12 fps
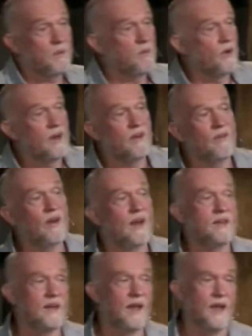not even at
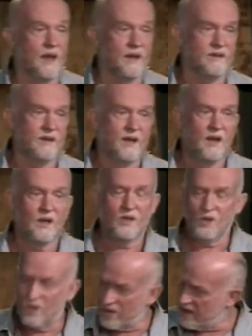the end, you look in